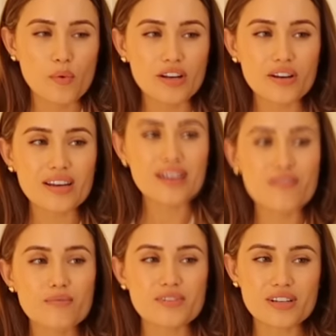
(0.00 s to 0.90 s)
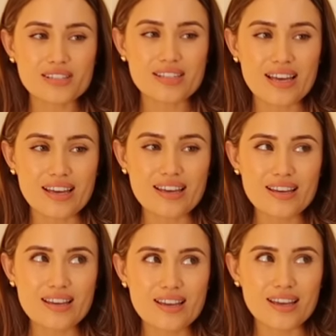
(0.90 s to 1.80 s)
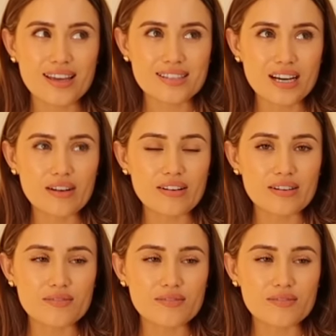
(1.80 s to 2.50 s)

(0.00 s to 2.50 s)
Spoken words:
When you look at it from just here, it's kind of like